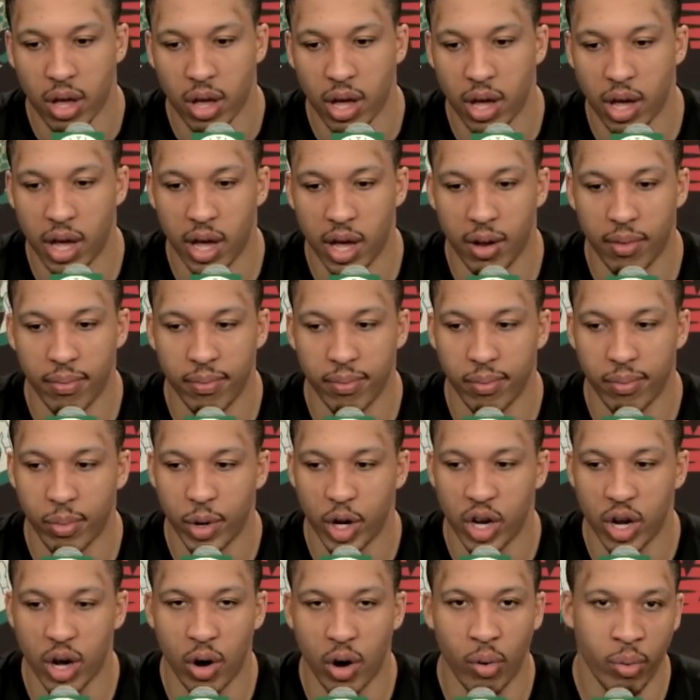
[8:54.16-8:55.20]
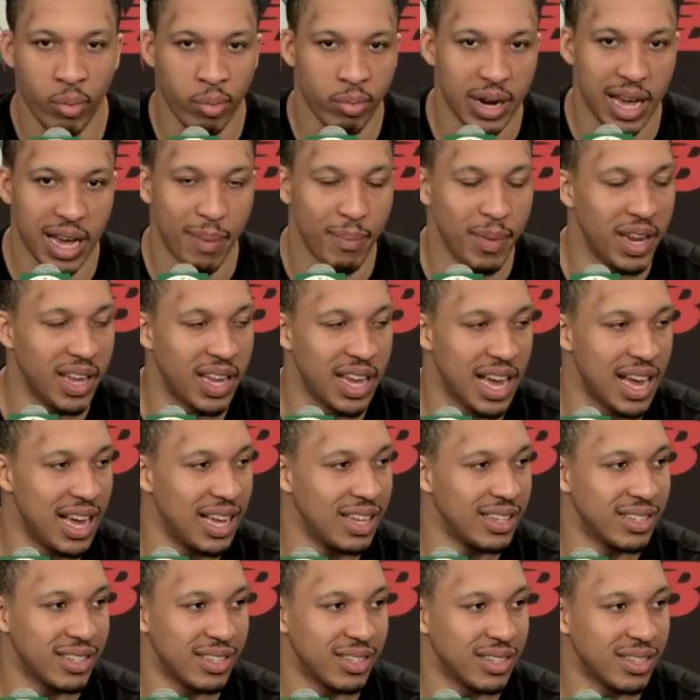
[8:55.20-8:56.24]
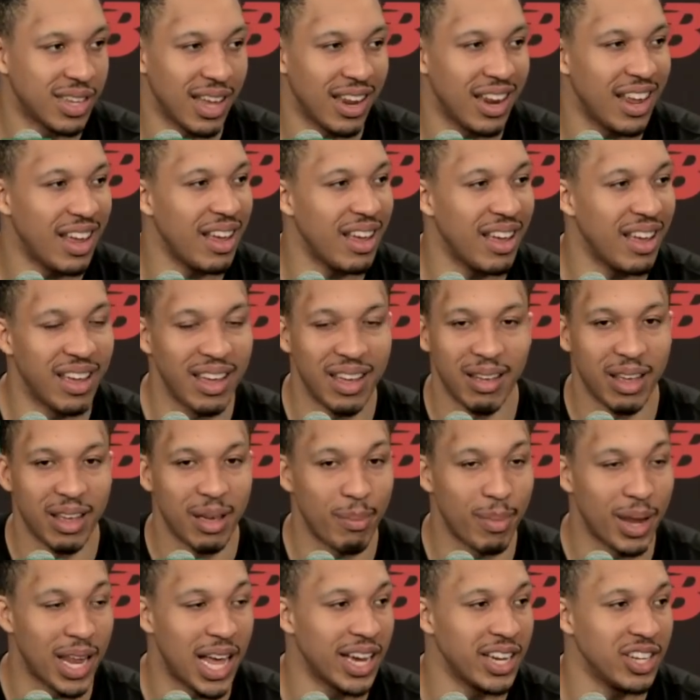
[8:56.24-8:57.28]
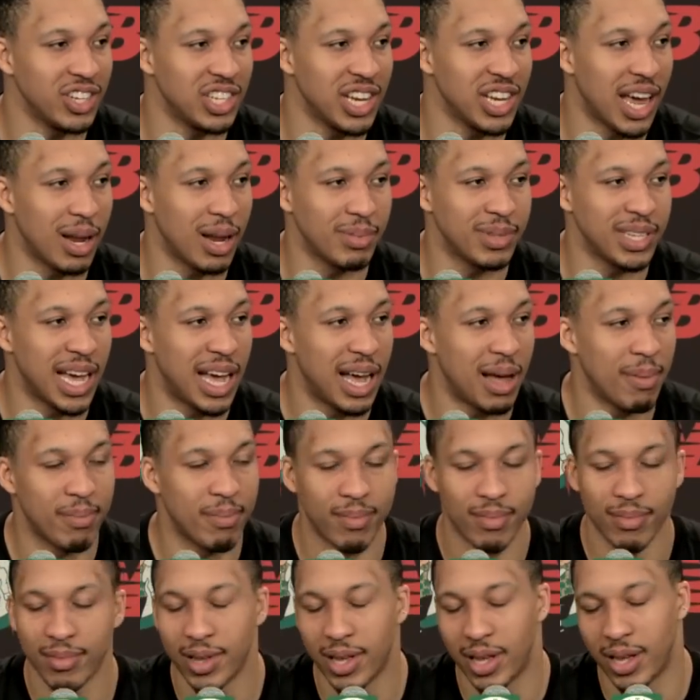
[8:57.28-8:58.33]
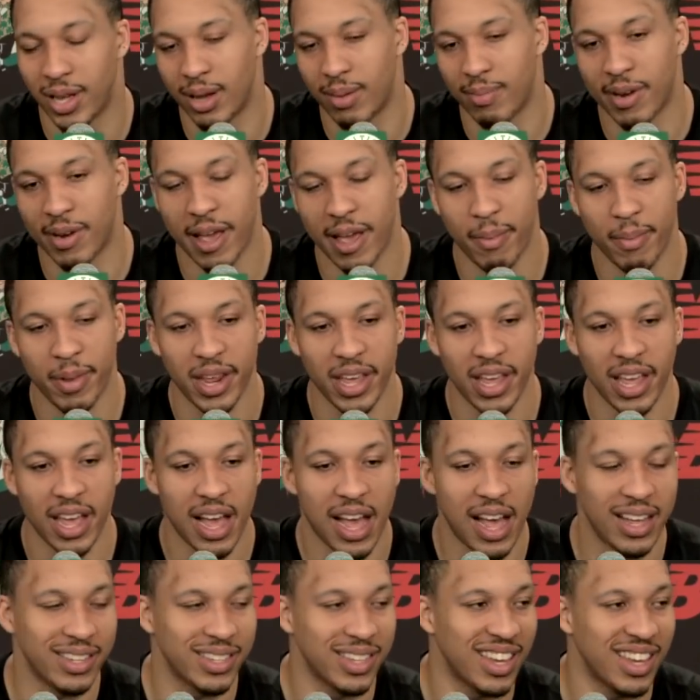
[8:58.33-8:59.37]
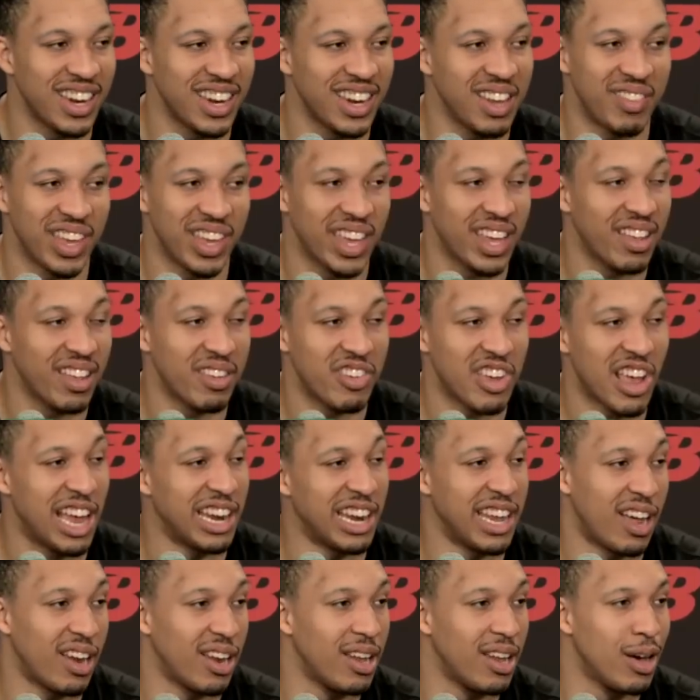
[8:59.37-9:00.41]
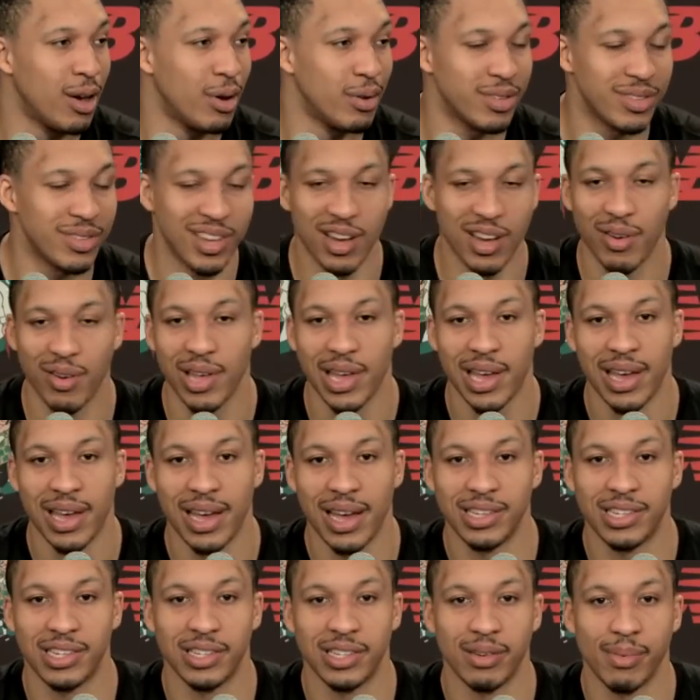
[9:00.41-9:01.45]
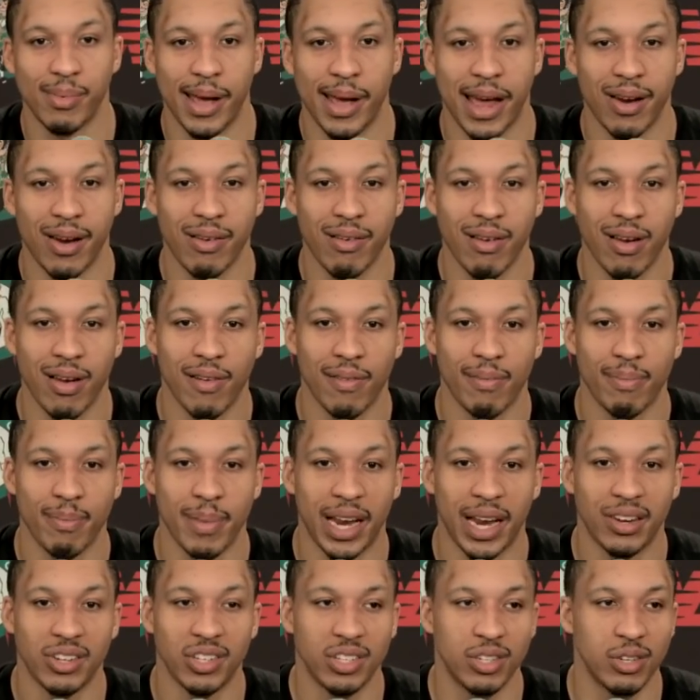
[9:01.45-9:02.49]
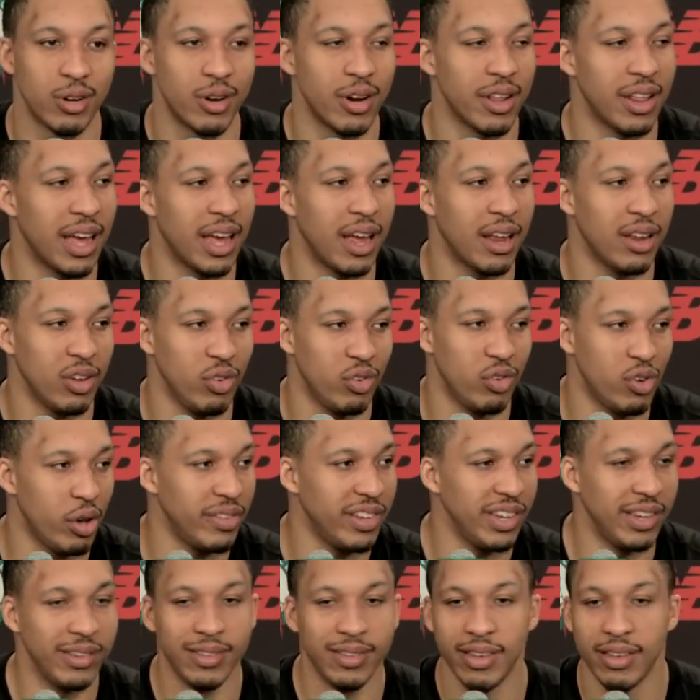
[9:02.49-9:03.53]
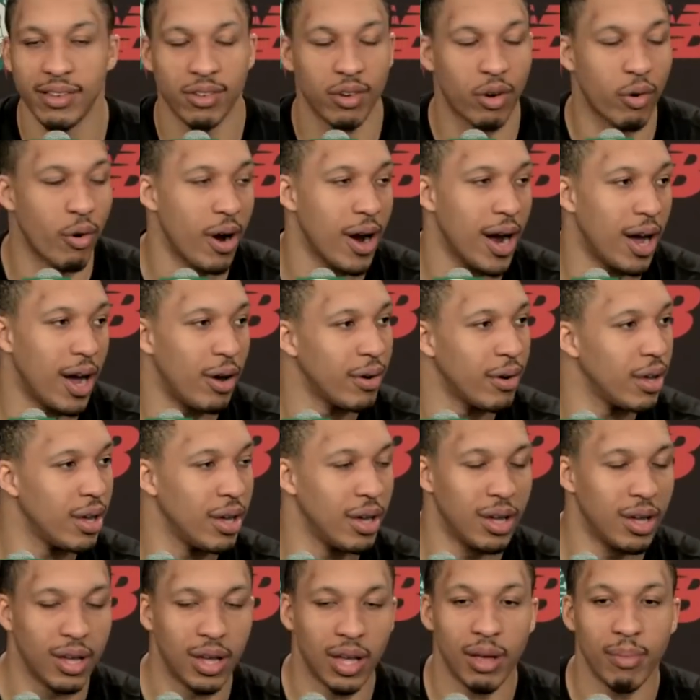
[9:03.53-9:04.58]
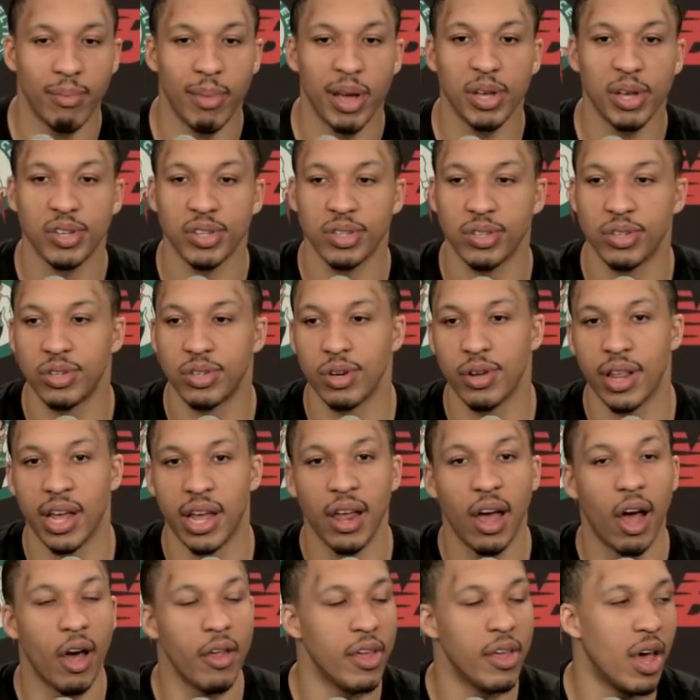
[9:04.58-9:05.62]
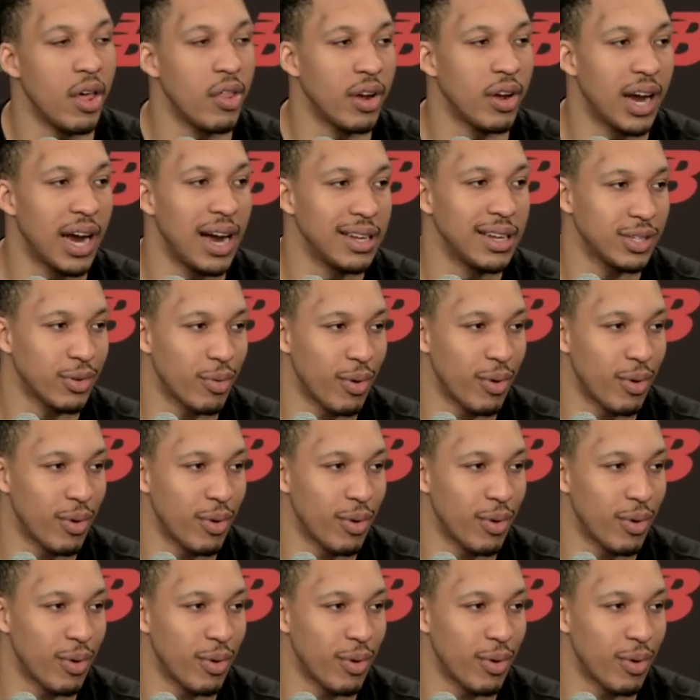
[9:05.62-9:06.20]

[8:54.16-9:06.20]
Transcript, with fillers: And we know not many guys can can block his shot up top. Um, not many guys can even get a shot down low. So it's just a matter of making sure that you show he sees the crowd and making sure that all the other guys